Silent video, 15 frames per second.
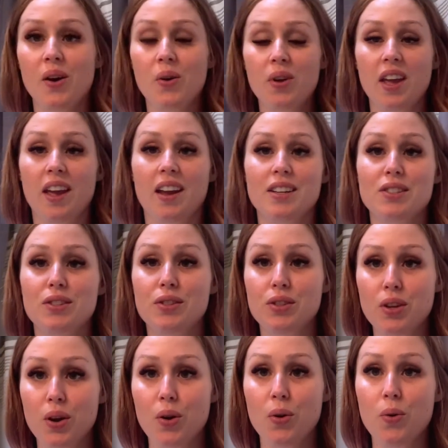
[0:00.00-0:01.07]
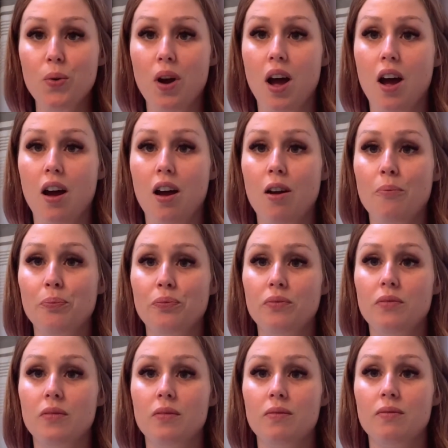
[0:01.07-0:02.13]
Okay, so
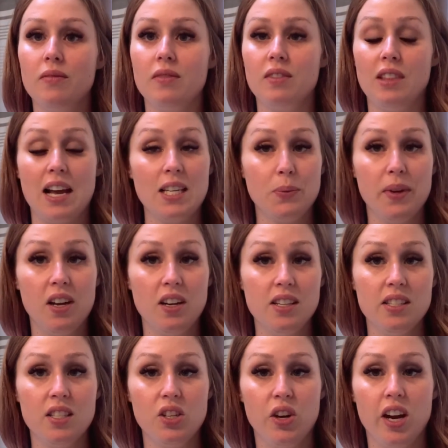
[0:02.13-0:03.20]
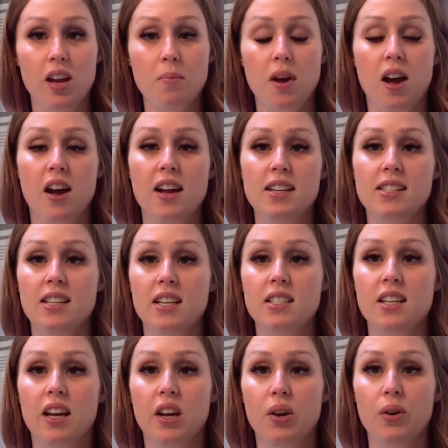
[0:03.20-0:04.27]
last week on Instagram I sent
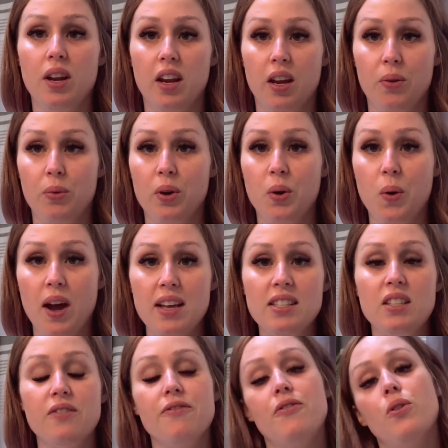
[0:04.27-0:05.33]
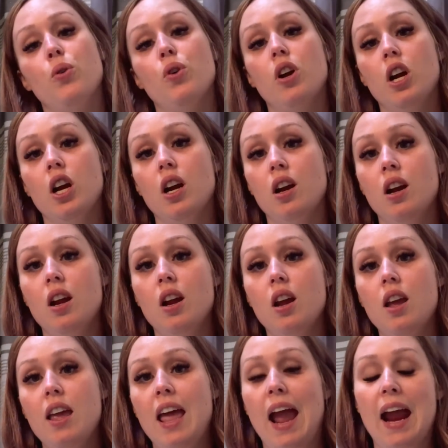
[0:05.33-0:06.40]
out a request for
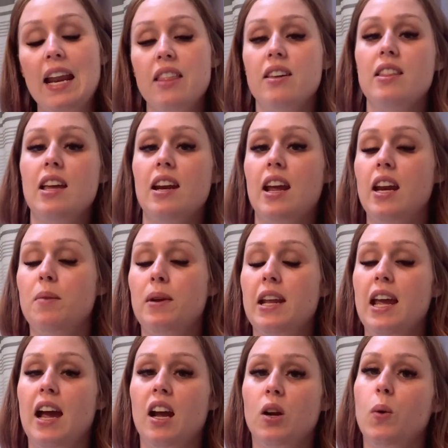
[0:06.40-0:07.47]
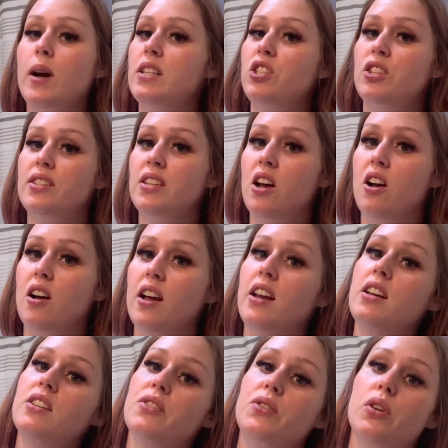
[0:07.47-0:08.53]
anything that anybody had questions on.
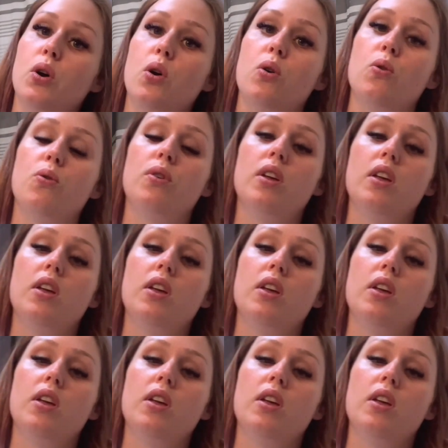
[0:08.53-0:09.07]
So